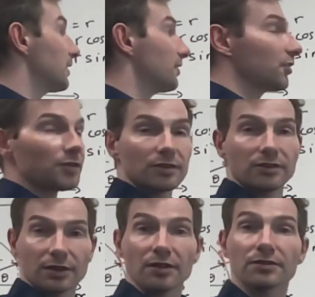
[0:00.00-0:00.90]
that
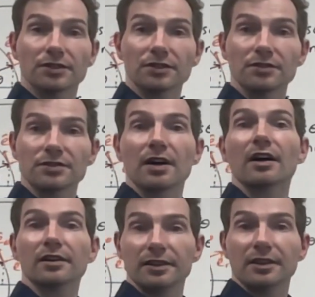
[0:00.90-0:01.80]
derivatives
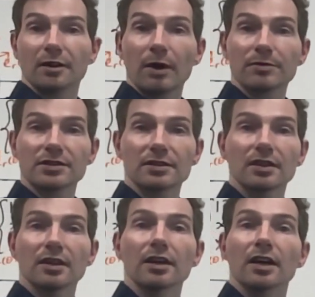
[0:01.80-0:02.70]
are linear maps,
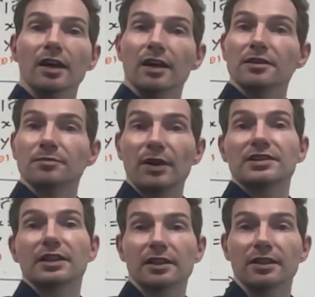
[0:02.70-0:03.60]
and
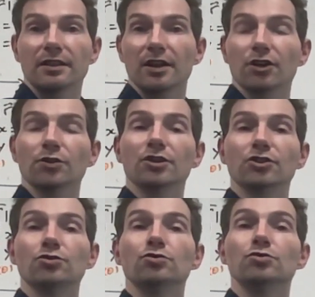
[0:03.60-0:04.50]
basically they are going
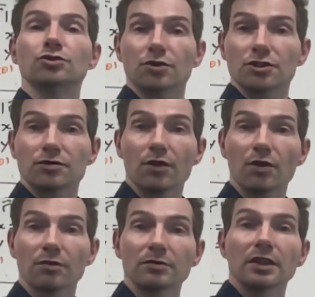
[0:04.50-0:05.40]
to
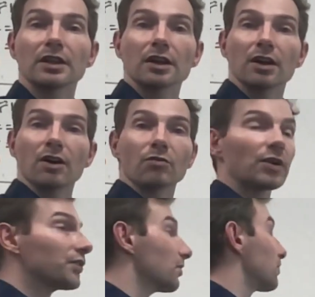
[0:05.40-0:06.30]
transform
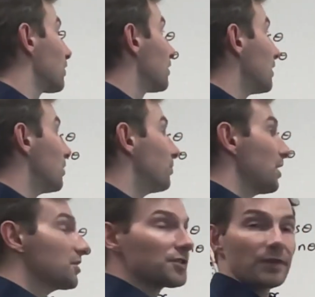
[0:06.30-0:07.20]
whatever
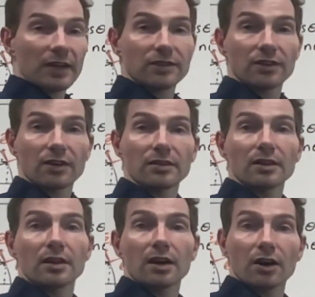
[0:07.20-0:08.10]
basis vector
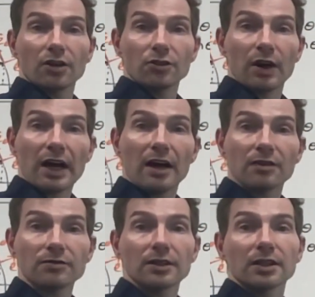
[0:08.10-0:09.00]
you
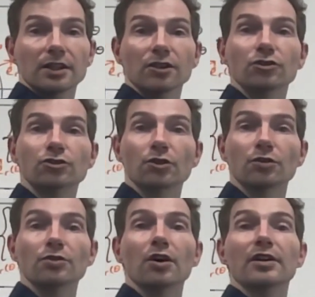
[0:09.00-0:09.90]
have
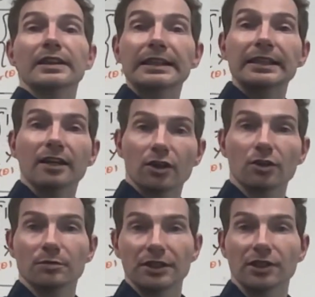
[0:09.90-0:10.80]
into a linear
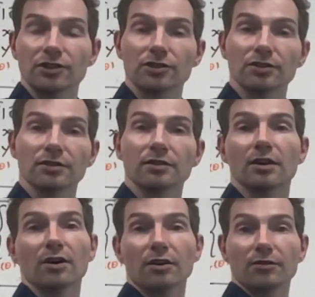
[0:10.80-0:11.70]
combination
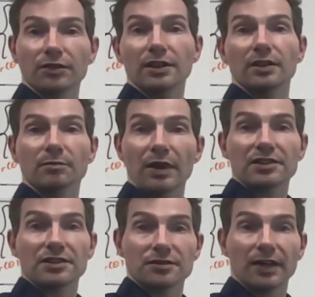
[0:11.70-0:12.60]
of the
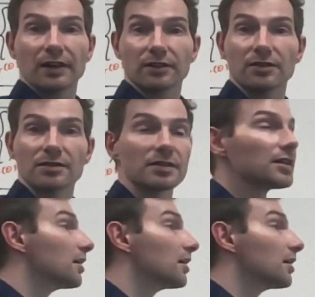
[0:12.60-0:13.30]
basis vectors